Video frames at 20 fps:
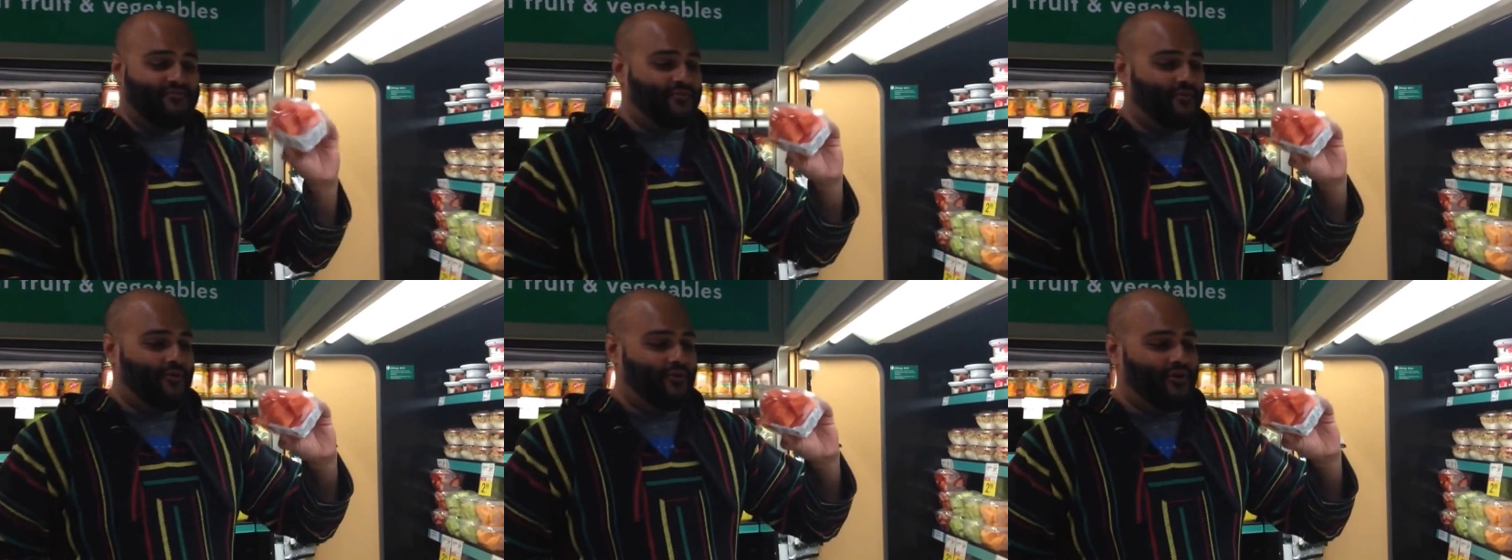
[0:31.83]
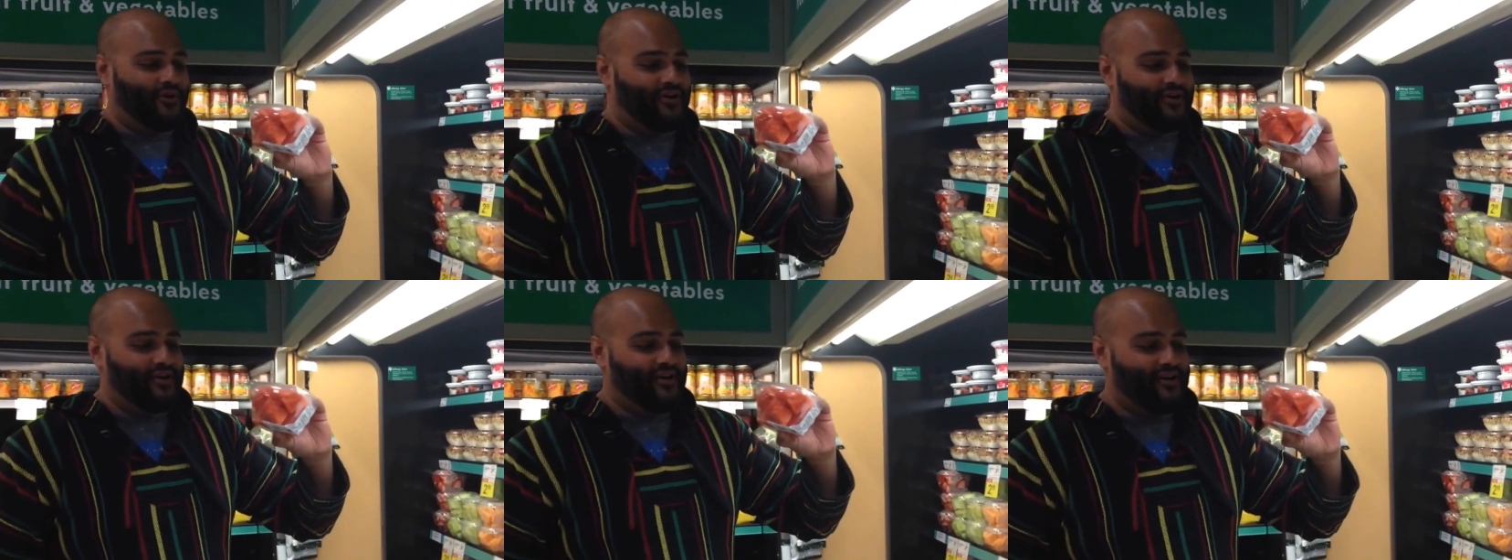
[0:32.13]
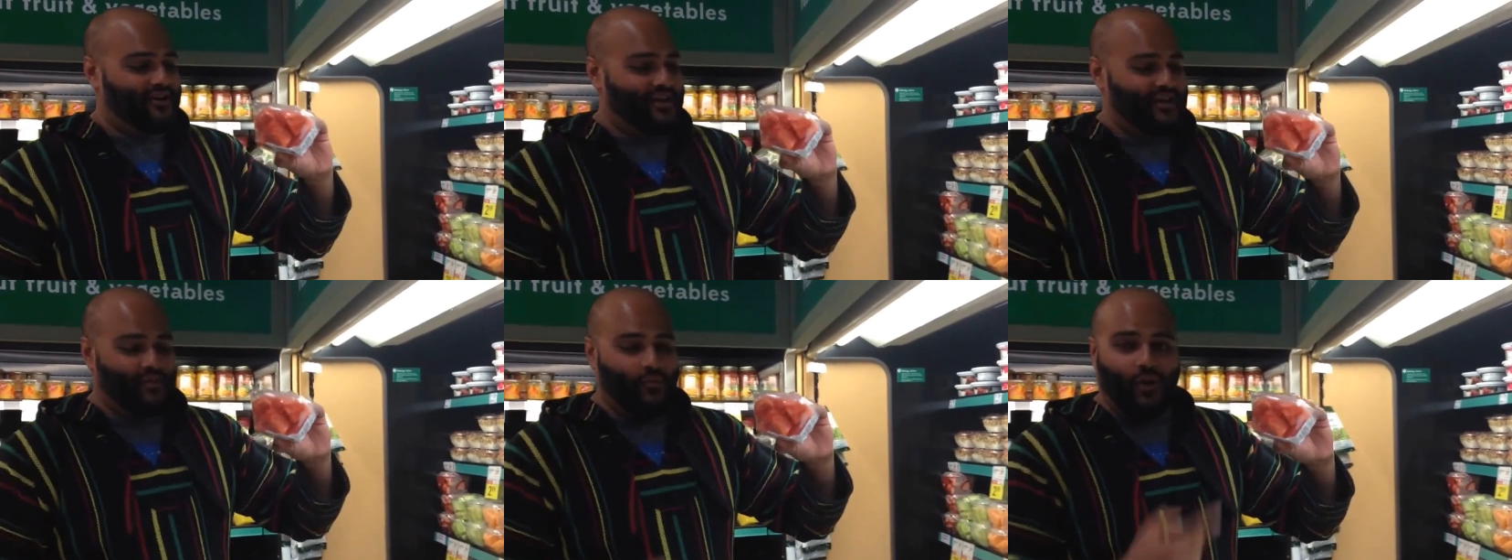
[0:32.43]
for
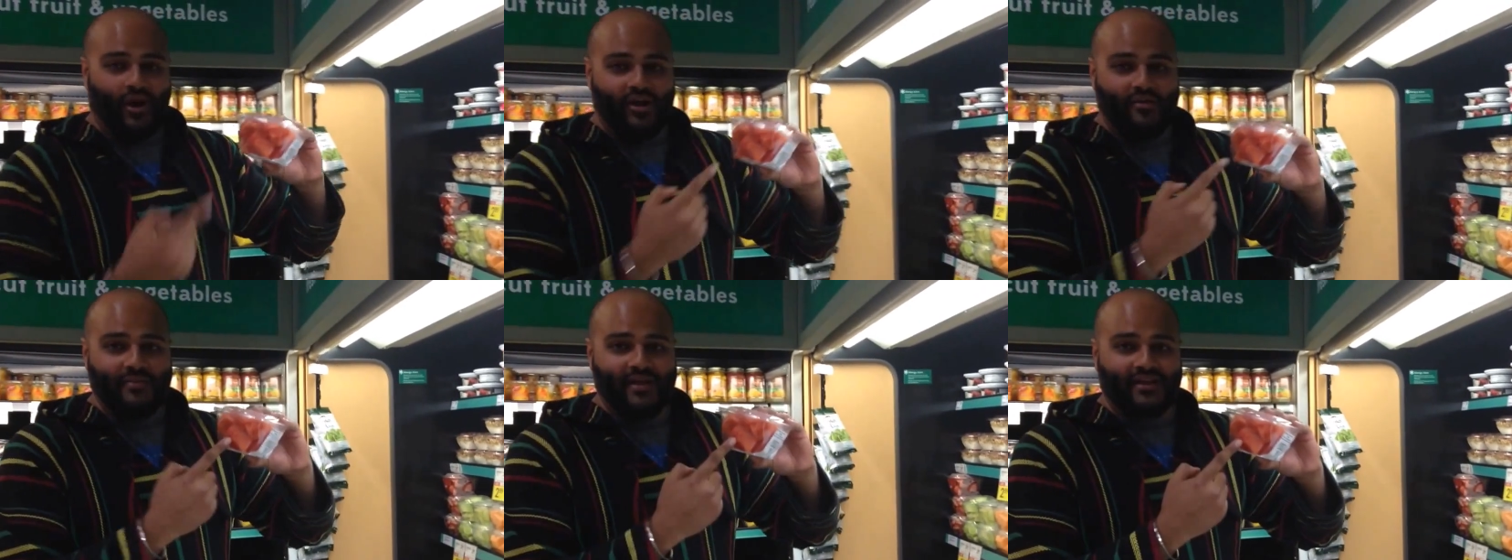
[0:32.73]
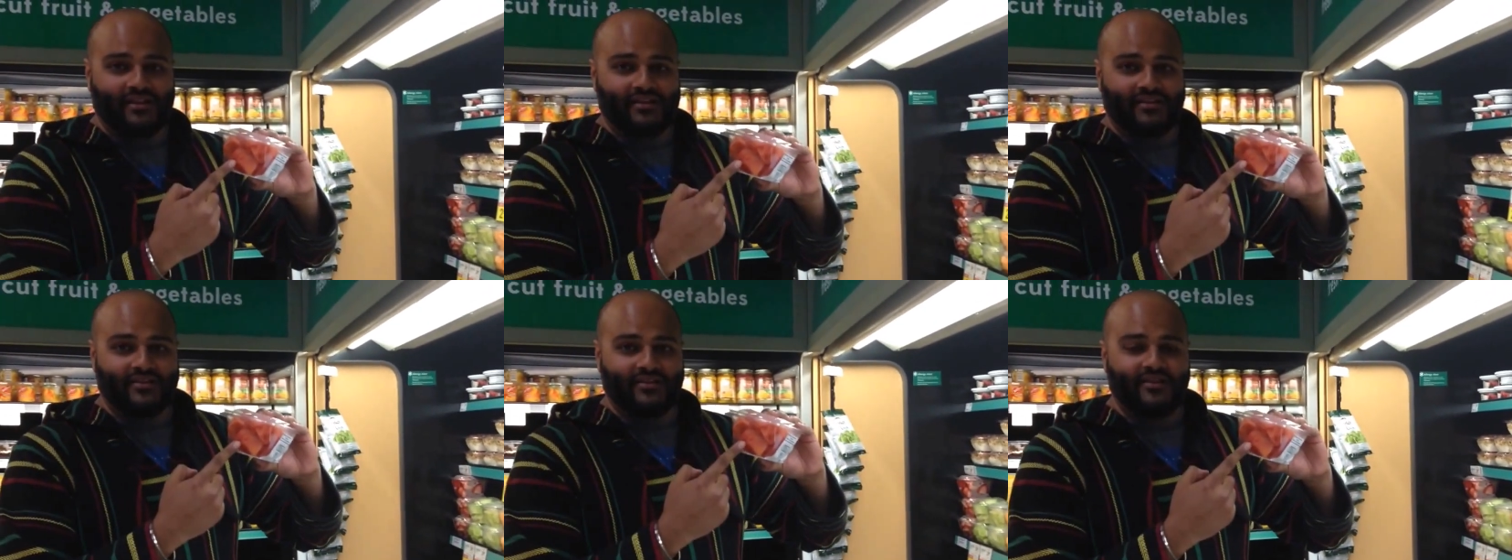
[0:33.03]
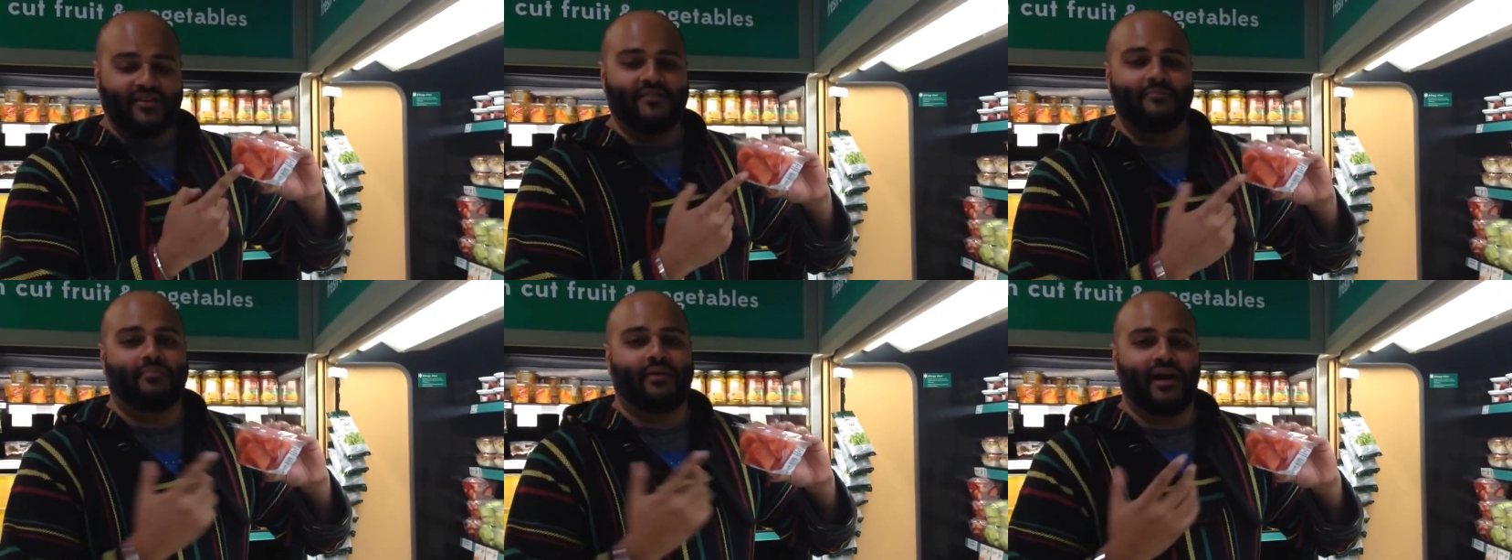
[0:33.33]
watermelon. You
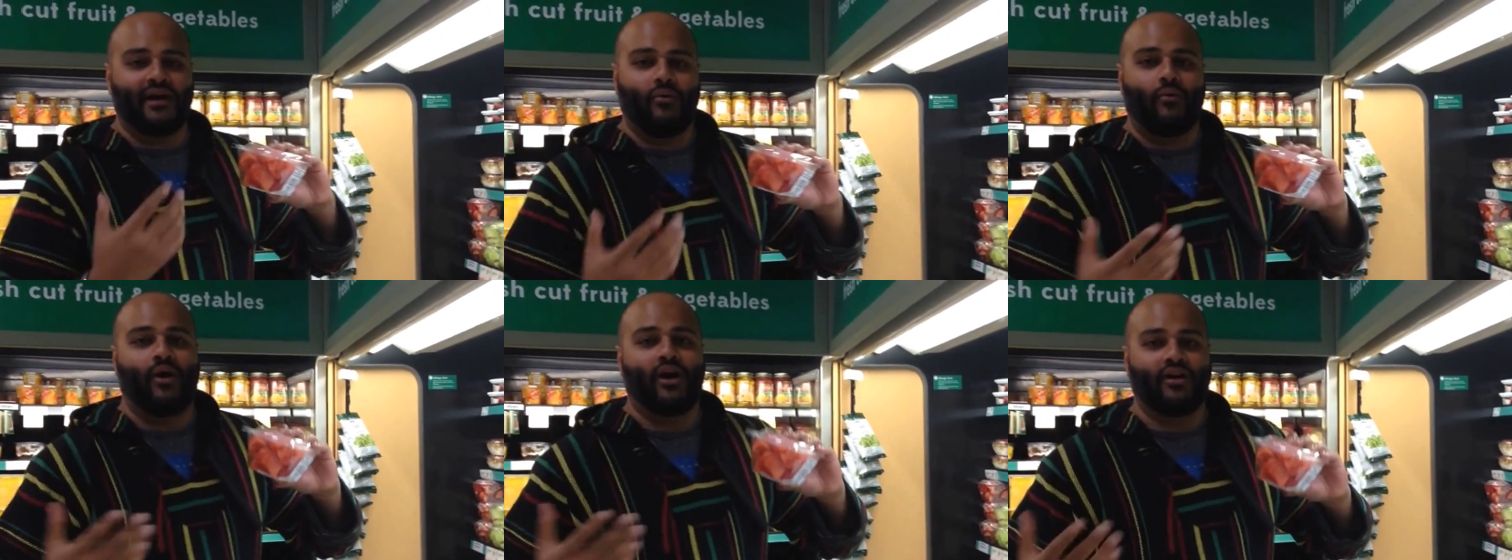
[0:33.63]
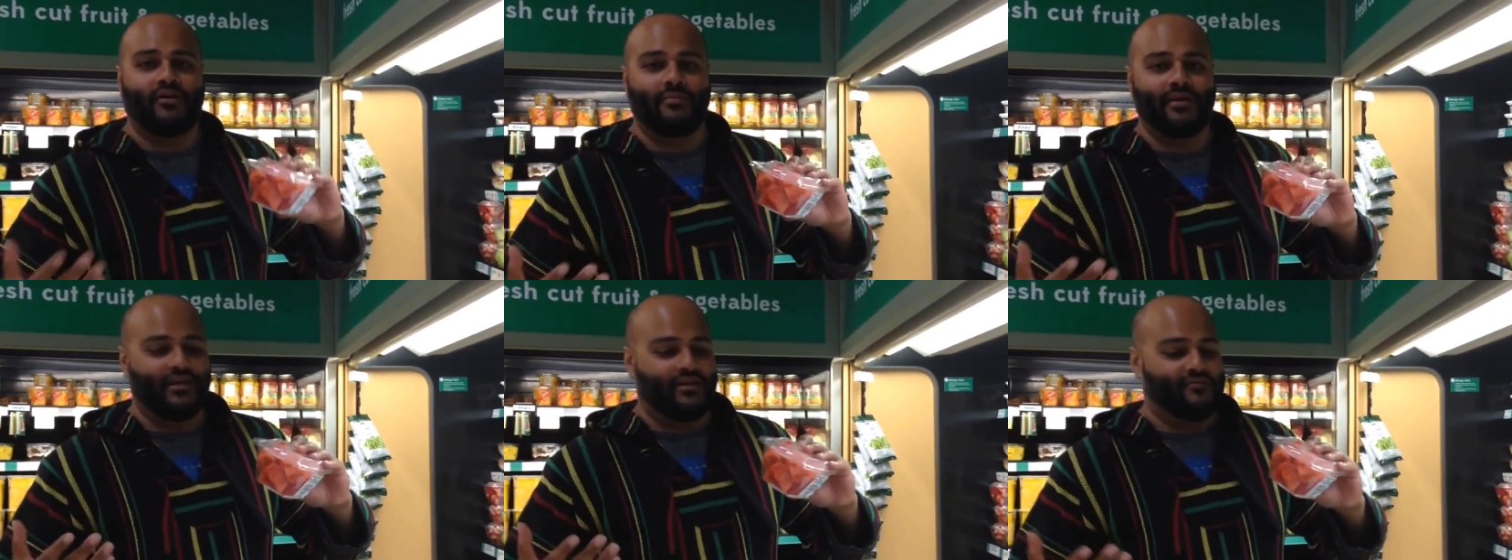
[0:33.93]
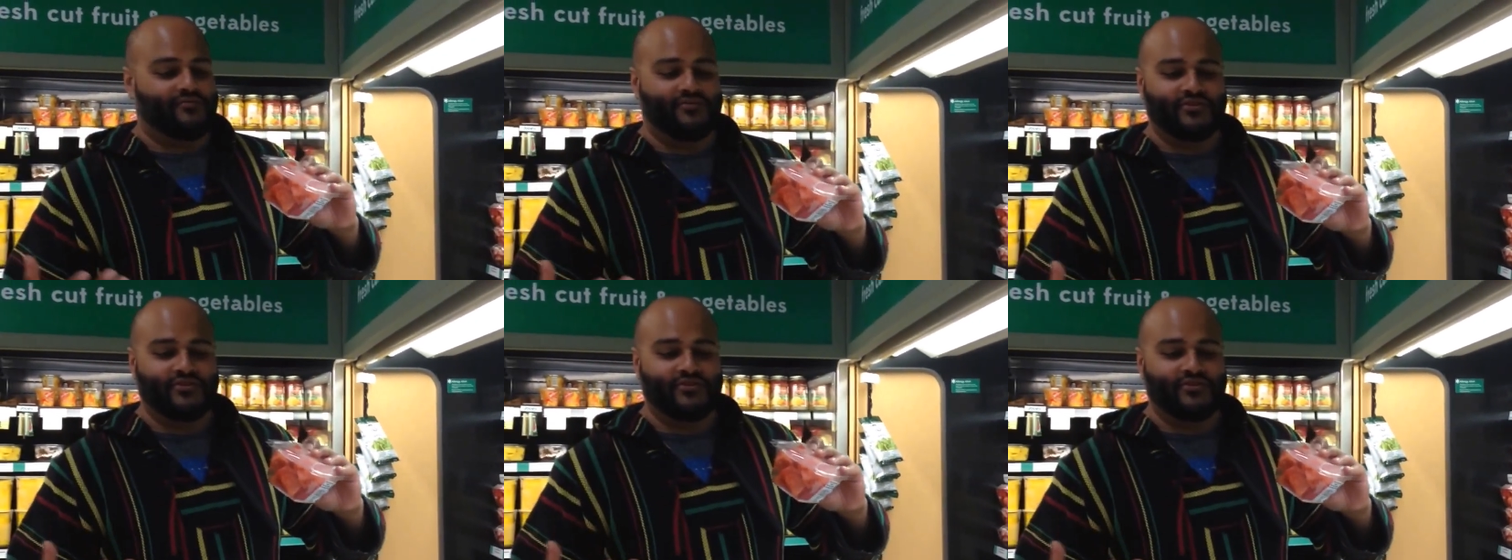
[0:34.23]
can buy a watermelon